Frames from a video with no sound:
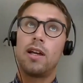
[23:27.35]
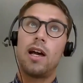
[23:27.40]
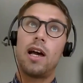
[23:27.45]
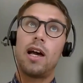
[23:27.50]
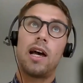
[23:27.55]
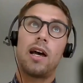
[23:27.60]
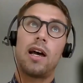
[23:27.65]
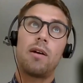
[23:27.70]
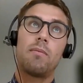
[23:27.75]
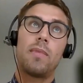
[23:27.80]

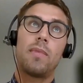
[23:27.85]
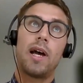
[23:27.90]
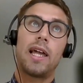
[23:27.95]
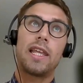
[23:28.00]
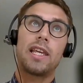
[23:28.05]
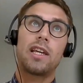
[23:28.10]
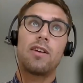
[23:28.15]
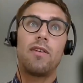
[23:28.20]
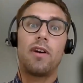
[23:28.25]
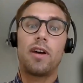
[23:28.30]
And
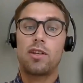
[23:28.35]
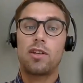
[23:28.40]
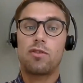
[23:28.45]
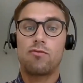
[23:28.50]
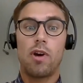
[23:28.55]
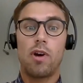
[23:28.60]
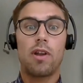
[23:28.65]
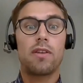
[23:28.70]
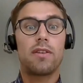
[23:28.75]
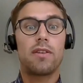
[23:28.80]
EcoVadis
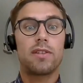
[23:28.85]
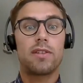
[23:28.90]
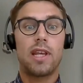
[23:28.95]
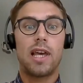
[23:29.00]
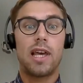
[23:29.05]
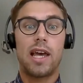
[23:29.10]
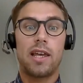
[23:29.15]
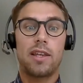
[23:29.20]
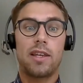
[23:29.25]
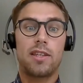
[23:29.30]
runs
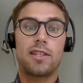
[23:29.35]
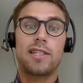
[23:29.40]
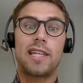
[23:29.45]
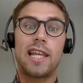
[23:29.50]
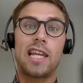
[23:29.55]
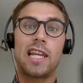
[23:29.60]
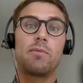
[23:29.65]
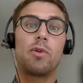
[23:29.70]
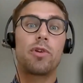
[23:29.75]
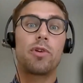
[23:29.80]
a
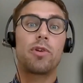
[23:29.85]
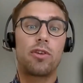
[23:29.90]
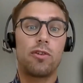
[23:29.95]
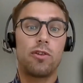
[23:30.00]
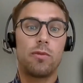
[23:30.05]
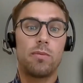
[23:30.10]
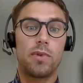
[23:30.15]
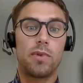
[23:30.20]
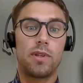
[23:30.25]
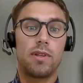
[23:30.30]
sustainable
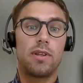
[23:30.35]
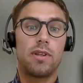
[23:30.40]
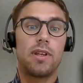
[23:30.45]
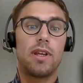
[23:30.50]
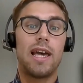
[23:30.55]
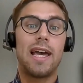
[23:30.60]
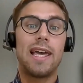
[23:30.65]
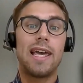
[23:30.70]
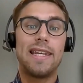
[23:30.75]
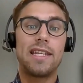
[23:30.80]
procurement
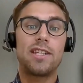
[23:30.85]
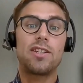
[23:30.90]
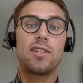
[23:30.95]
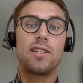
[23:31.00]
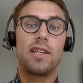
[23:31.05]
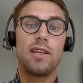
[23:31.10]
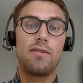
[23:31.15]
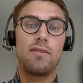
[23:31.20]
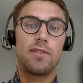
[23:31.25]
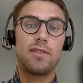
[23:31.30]
initiative,